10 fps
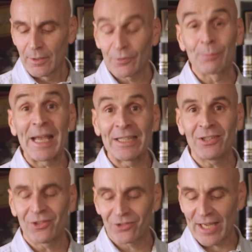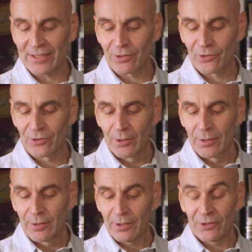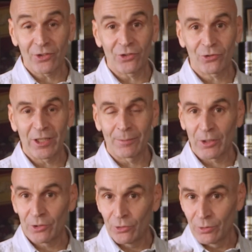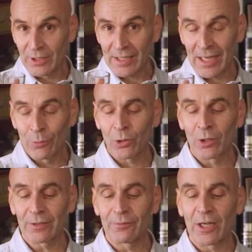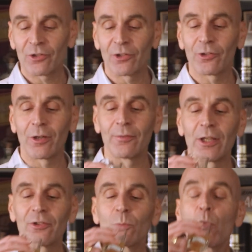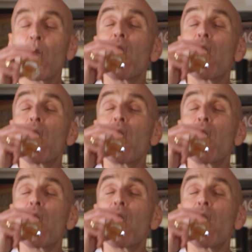fermented ciders. It's just straight up. Now you do get alcoholic versions of this,